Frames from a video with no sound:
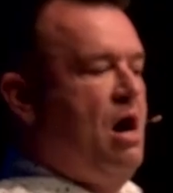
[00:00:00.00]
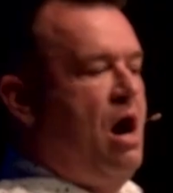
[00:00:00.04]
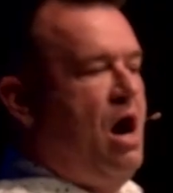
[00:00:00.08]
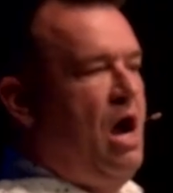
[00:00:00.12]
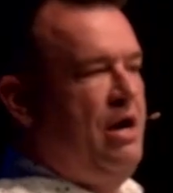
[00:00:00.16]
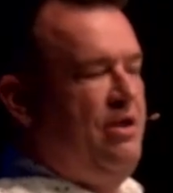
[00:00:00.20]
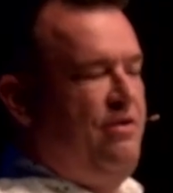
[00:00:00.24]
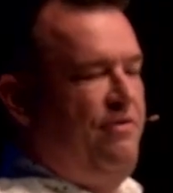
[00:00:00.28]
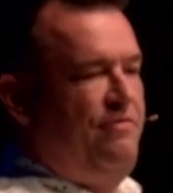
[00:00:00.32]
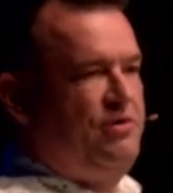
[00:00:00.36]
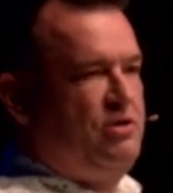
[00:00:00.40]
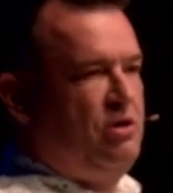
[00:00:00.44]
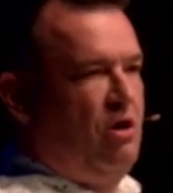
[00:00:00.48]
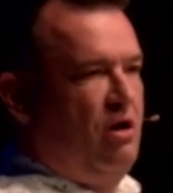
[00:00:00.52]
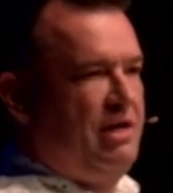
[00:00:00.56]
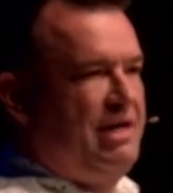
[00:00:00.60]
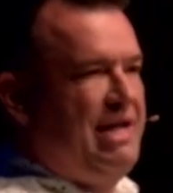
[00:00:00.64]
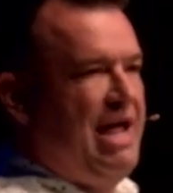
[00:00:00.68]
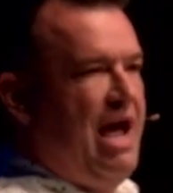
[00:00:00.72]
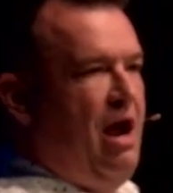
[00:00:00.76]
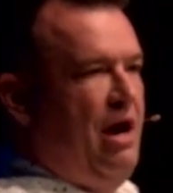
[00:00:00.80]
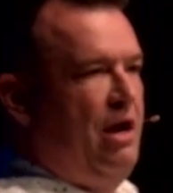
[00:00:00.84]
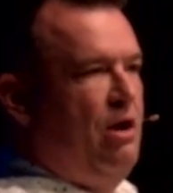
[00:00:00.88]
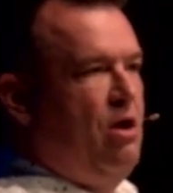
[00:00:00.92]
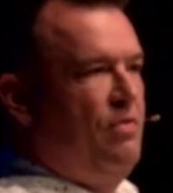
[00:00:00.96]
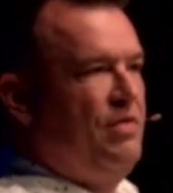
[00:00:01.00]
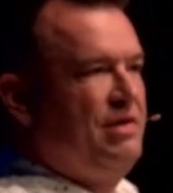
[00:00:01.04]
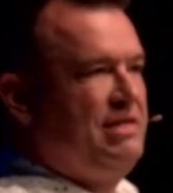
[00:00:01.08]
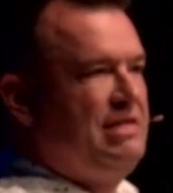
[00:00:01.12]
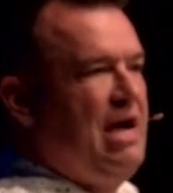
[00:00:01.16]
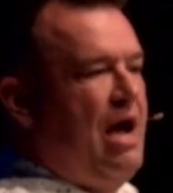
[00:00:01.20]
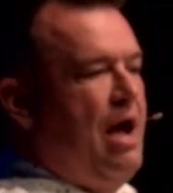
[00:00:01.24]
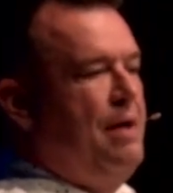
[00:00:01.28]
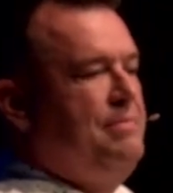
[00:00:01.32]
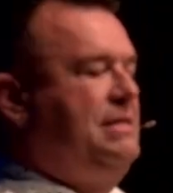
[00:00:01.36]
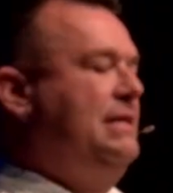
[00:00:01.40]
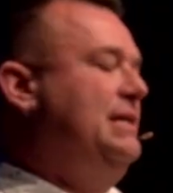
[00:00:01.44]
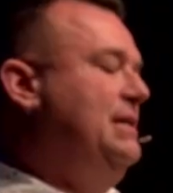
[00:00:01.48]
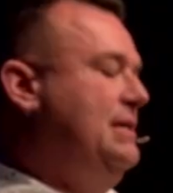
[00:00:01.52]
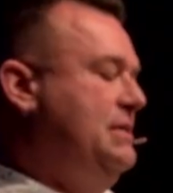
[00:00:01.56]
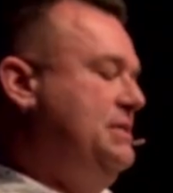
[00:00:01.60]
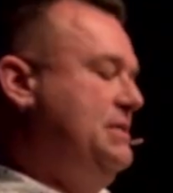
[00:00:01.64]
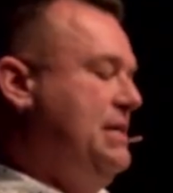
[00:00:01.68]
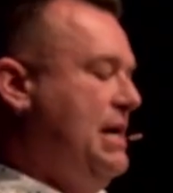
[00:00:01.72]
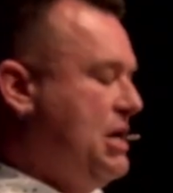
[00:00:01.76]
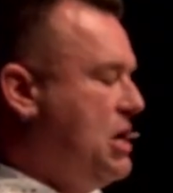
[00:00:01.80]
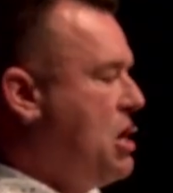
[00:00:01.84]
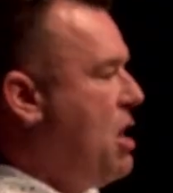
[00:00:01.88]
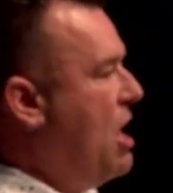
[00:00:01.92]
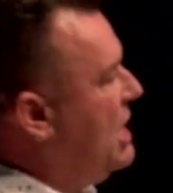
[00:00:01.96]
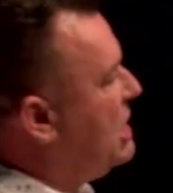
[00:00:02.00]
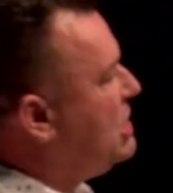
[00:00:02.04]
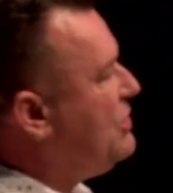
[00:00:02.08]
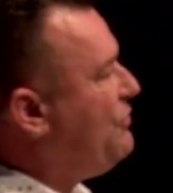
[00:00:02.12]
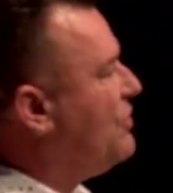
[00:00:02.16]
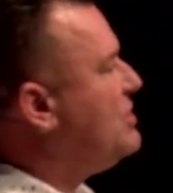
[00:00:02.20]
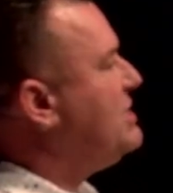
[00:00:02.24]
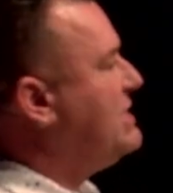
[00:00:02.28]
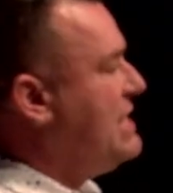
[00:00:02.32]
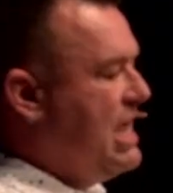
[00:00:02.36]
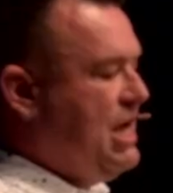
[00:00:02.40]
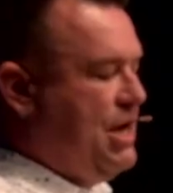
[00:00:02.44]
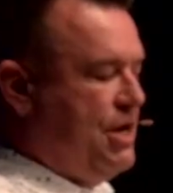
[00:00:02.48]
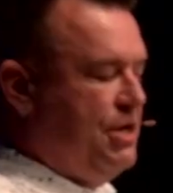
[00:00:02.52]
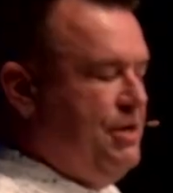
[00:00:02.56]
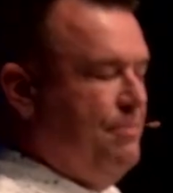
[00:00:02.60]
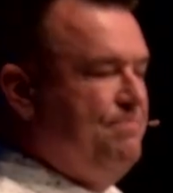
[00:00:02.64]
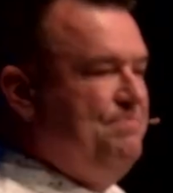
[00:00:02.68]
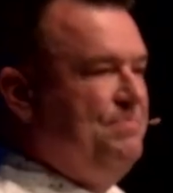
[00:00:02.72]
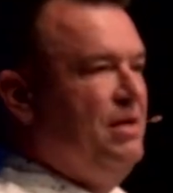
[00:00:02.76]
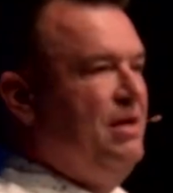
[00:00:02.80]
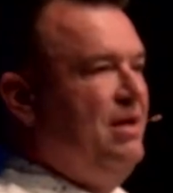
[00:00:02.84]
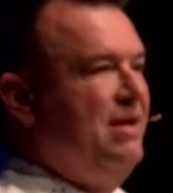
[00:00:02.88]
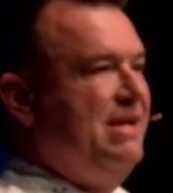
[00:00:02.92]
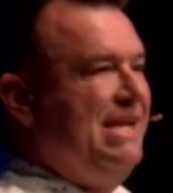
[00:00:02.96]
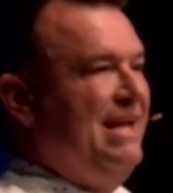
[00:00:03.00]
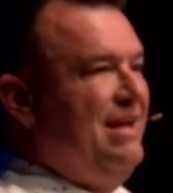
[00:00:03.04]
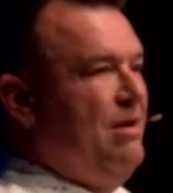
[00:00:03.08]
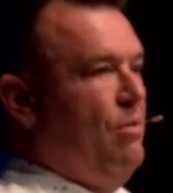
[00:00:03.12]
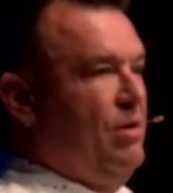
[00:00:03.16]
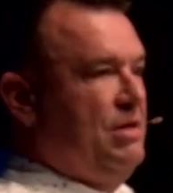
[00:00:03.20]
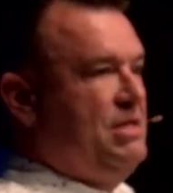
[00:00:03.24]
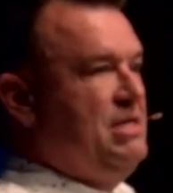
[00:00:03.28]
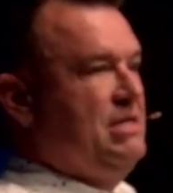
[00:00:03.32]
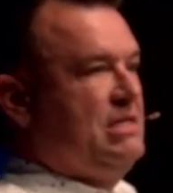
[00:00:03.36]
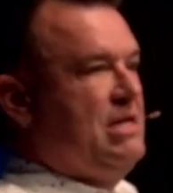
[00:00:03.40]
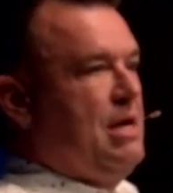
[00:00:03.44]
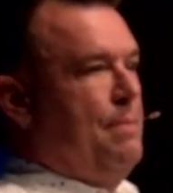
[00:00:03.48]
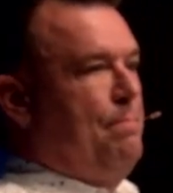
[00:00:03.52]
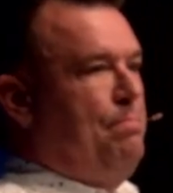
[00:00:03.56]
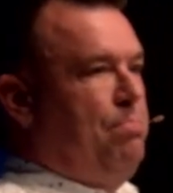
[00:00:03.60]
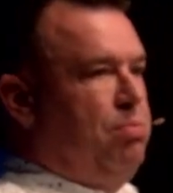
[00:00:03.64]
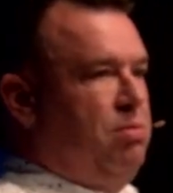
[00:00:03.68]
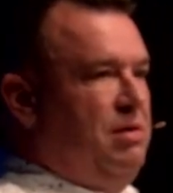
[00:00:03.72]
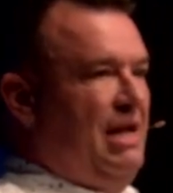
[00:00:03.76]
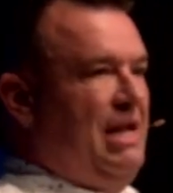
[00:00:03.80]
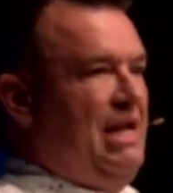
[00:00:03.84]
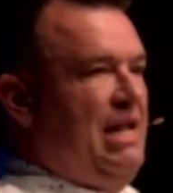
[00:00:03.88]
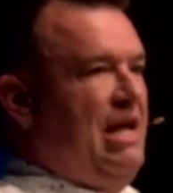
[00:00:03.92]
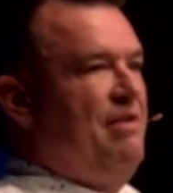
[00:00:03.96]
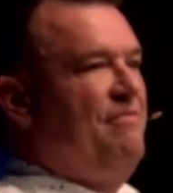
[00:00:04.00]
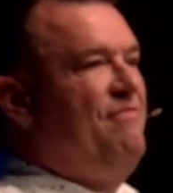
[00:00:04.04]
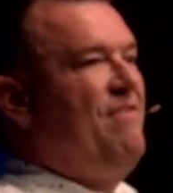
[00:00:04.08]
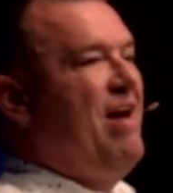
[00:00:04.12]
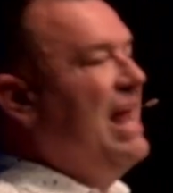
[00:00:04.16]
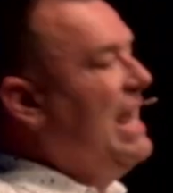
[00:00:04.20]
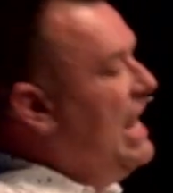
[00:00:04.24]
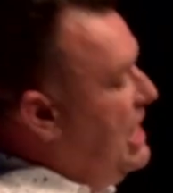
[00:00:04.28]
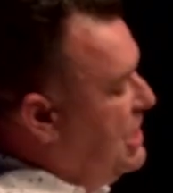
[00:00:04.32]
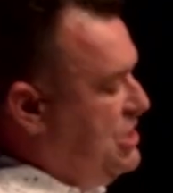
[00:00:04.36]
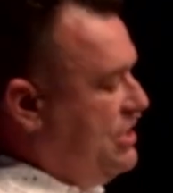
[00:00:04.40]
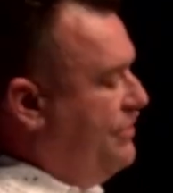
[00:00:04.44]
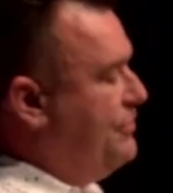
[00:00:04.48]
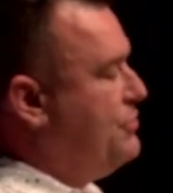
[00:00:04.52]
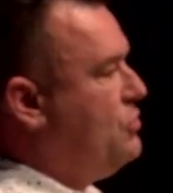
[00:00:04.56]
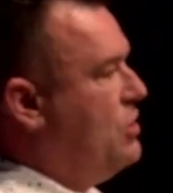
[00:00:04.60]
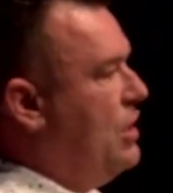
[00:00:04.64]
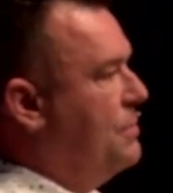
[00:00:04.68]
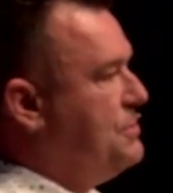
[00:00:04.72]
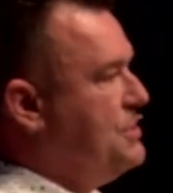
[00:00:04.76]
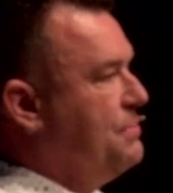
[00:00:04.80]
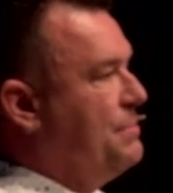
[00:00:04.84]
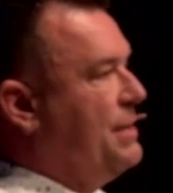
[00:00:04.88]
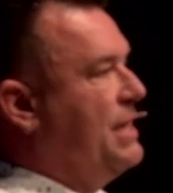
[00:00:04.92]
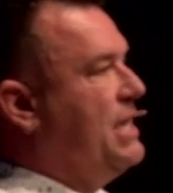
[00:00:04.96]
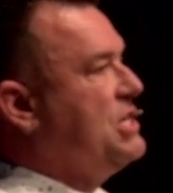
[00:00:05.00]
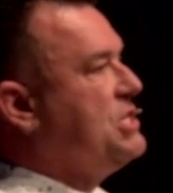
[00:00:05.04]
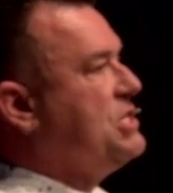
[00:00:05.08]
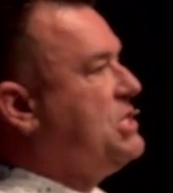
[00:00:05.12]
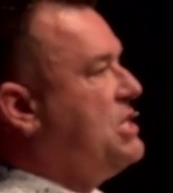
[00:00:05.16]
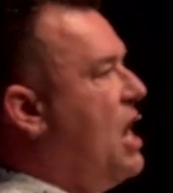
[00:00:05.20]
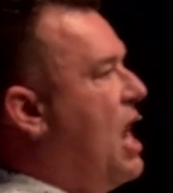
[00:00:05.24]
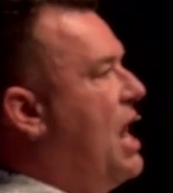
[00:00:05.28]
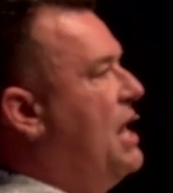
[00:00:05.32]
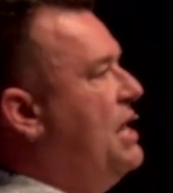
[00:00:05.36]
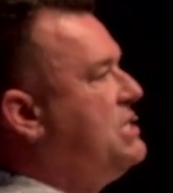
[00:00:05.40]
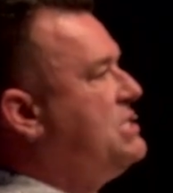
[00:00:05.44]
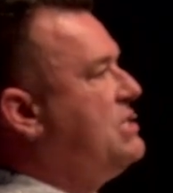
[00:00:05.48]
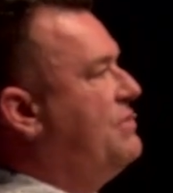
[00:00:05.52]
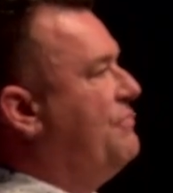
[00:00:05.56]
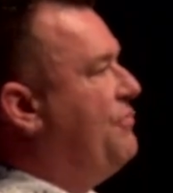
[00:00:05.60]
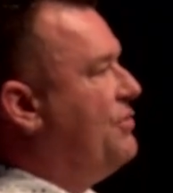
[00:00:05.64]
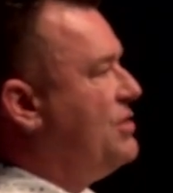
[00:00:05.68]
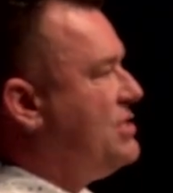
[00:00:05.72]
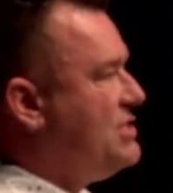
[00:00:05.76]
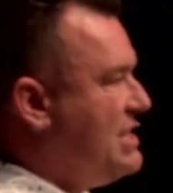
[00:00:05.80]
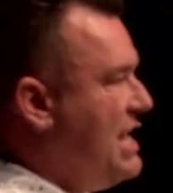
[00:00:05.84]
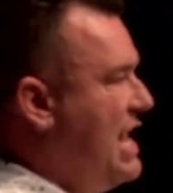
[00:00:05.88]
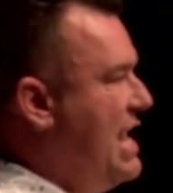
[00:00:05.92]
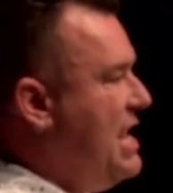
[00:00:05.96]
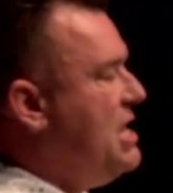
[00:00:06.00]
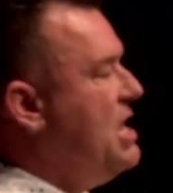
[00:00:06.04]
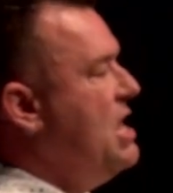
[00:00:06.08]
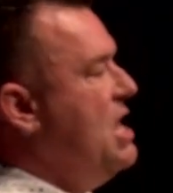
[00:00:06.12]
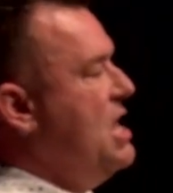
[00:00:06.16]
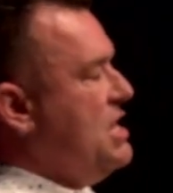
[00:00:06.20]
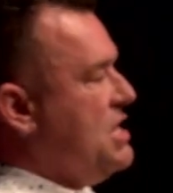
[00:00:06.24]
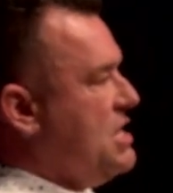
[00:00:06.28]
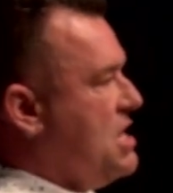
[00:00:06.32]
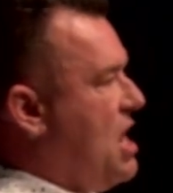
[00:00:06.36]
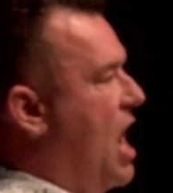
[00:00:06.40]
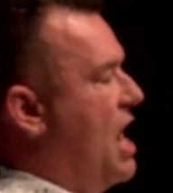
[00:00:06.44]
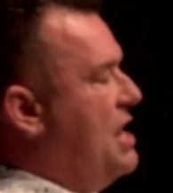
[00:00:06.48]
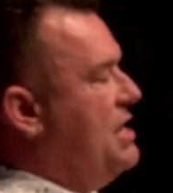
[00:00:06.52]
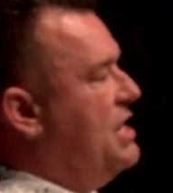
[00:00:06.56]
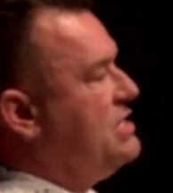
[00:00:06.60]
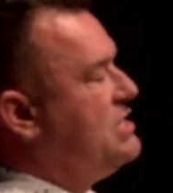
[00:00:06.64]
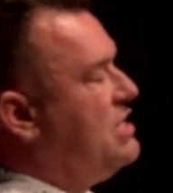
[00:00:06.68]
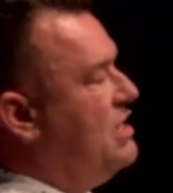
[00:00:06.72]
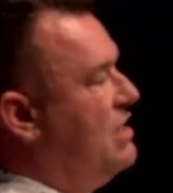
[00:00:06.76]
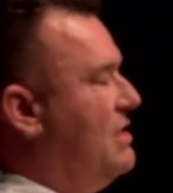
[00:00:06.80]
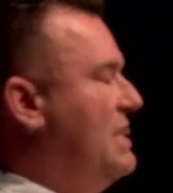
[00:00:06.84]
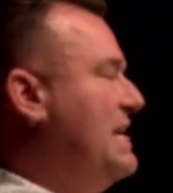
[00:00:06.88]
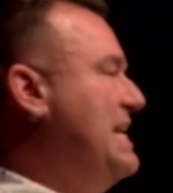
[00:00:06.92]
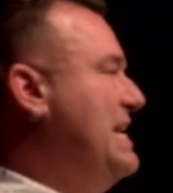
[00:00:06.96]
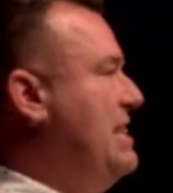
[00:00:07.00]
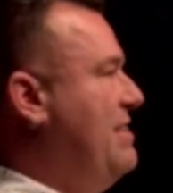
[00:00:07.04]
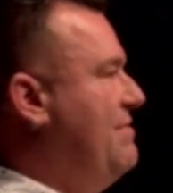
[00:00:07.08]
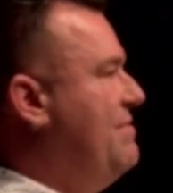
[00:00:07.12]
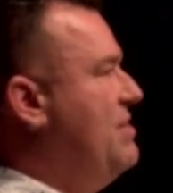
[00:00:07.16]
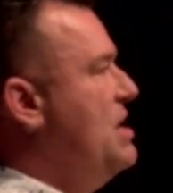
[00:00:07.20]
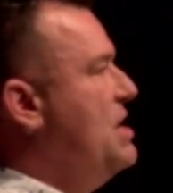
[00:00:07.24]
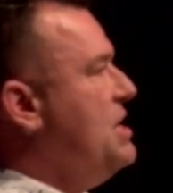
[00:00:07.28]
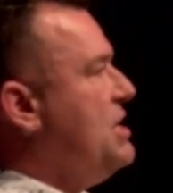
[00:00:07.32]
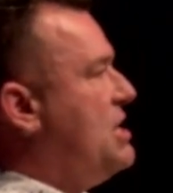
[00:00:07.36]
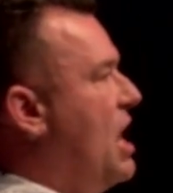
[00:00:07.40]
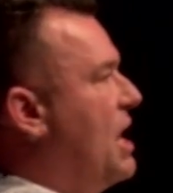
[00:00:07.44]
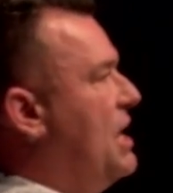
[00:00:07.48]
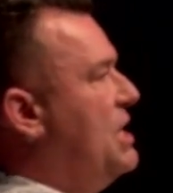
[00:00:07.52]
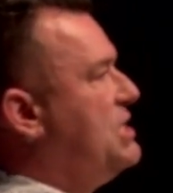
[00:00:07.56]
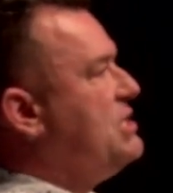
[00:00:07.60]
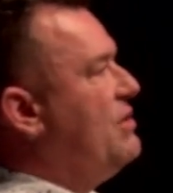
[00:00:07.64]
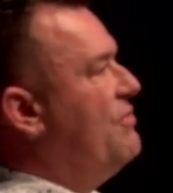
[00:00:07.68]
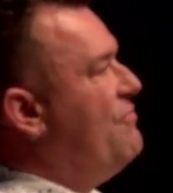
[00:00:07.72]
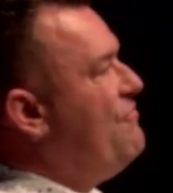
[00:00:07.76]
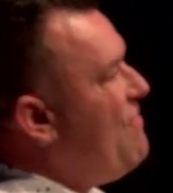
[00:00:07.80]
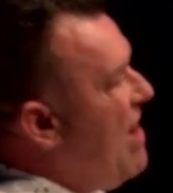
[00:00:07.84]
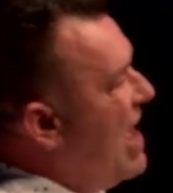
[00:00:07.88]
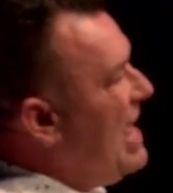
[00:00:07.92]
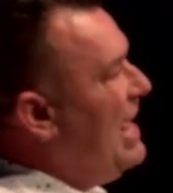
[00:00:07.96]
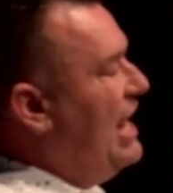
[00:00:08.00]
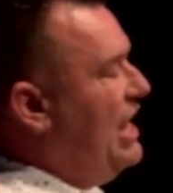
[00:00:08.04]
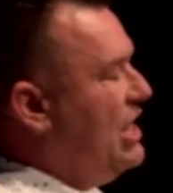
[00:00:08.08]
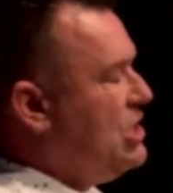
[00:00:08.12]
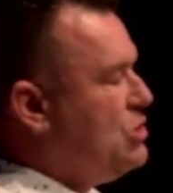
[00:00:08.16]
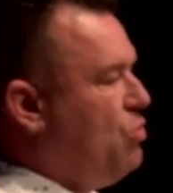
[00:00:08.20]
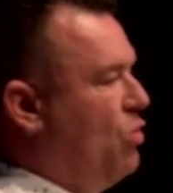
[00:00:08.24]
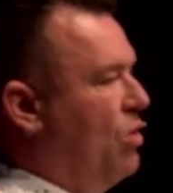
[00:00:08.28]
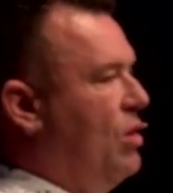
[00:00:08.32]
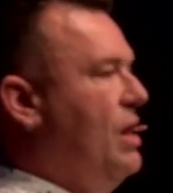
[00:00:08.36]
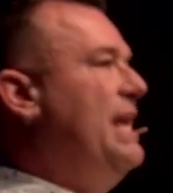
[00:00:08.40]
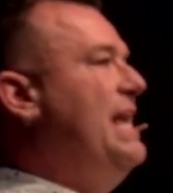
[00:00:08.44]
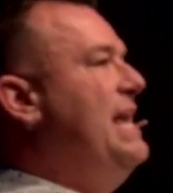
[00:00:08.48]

God and you've started counting all the times that God has forsaken you, which is completely a violation of Scripture, because God doesn't forsake, God doesn't leave, God doesn't violate His word.